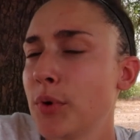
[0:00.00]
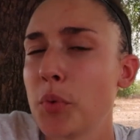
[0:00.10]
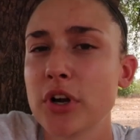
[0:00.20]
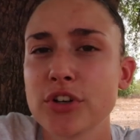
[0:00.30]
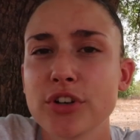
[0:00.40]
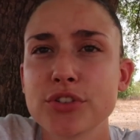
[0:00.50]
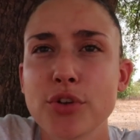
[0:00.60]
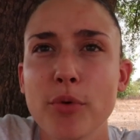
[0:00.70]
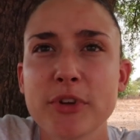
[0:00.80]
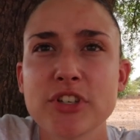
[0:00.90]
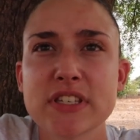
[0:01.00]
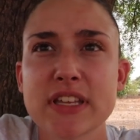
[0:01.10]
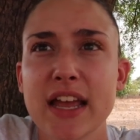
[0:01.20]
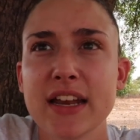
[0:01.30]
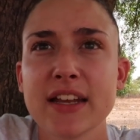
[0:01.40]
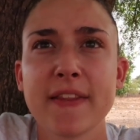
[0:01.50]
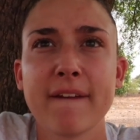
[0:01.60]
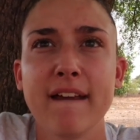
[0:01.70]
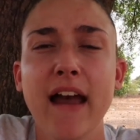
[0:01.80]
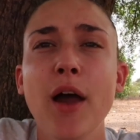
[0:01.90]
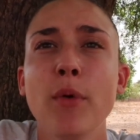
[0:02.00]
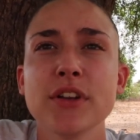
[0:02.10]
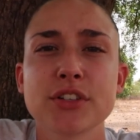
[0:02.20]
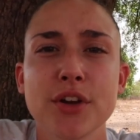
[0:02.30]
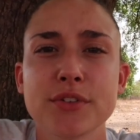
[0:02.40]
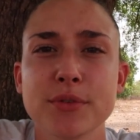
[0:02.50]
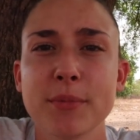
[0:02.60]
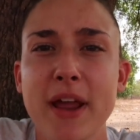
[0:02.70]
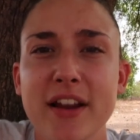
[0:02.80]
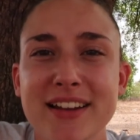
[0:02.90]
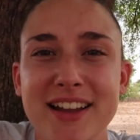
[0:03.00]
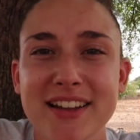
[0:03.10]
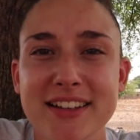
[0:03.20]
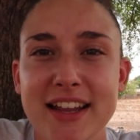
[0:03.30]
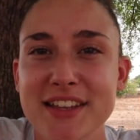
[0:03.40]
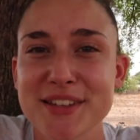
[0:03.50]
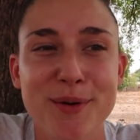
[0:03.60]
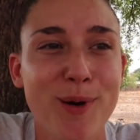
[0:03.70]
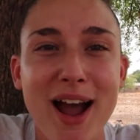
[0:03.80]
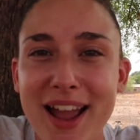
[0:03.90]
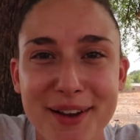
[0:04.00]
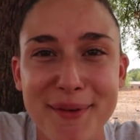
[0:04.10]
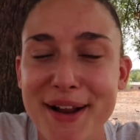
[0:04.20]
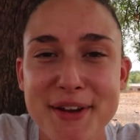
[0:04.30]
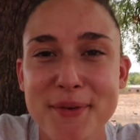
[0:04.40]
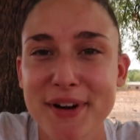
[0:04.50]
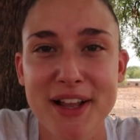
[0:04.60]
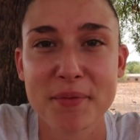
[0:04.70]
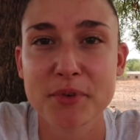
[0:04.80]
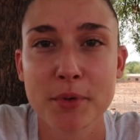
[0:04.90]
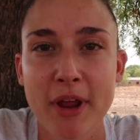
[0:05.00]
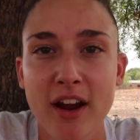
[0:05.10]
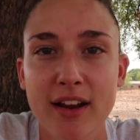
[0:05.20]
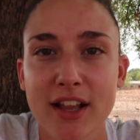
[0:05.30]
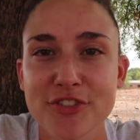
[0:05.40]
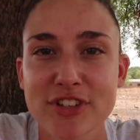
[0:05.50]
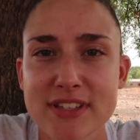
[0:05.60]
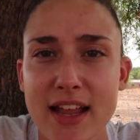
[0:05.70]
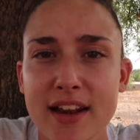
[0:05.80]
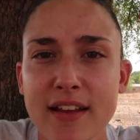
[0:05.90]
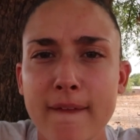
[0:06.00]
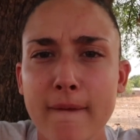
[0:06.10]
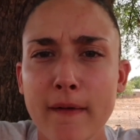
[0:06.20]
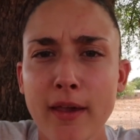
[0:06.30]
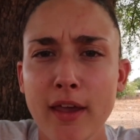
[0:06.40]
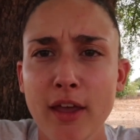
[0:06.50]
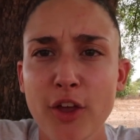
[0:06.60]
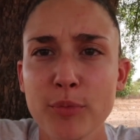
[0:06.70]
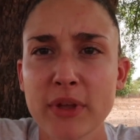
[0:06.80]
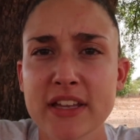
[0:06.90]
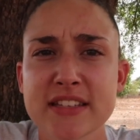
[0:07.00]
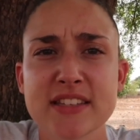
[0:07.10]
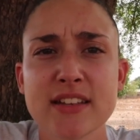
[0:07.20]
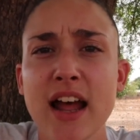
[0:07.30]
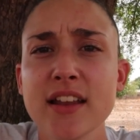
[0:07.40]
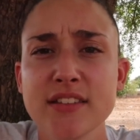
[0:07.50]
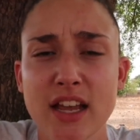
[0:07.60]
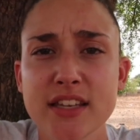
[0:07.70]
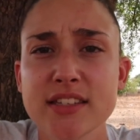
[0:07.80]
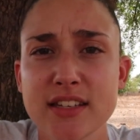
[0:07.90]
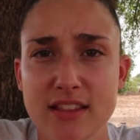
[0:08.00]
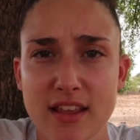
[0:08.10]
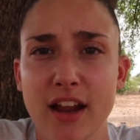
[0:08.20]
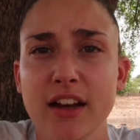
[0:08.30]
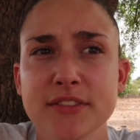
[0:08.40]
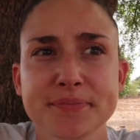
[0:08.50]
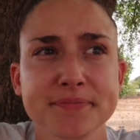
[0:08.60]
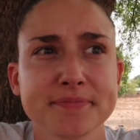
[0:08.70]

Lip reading: One girl told me, she said, "I want to go to America." And I said, "Why? Why do you want to come to America?" And she said, "Because it's not dusty there."